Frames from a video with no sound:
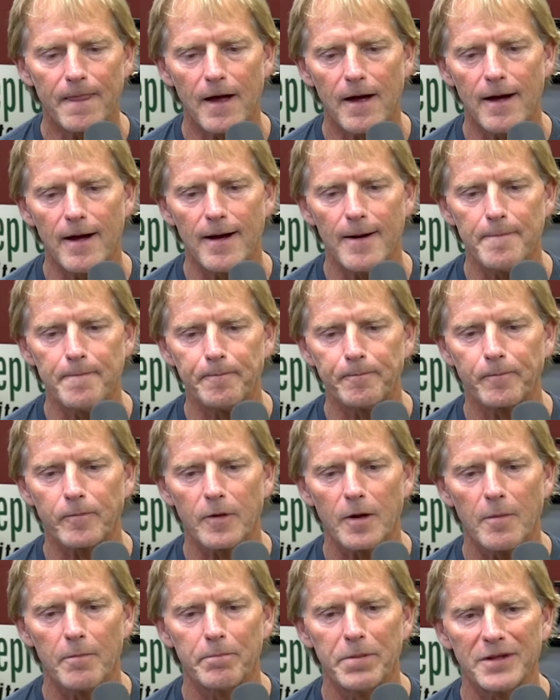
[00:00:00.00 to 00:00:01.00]
Um,
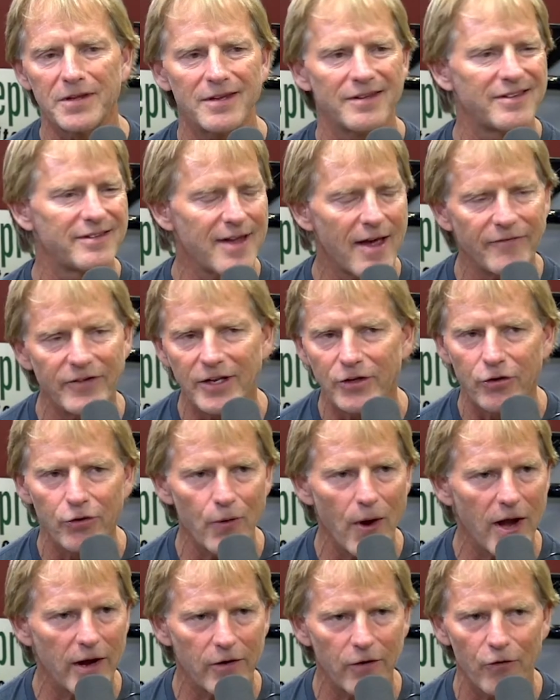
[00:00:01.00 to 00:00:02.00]
but it's
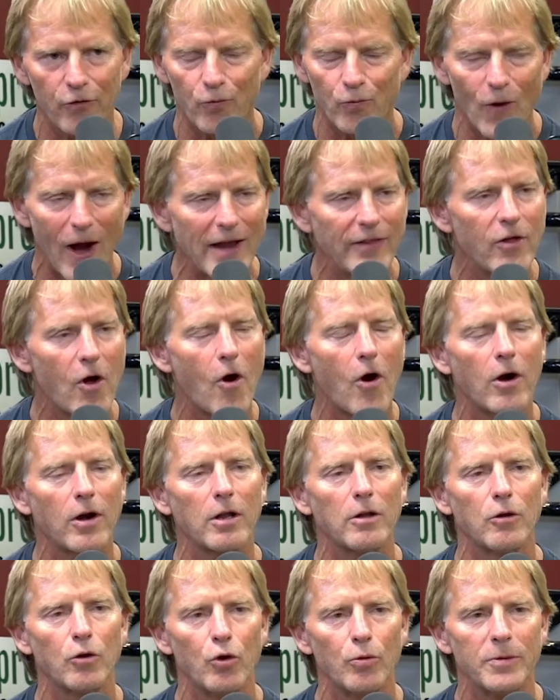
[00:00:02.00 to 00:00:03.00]
seventy-two acres right in the heart
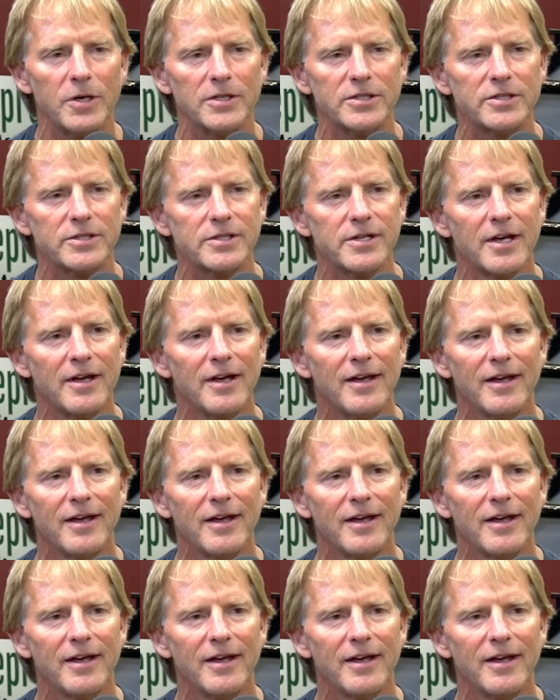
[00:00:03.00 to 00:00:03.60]
of Loomis.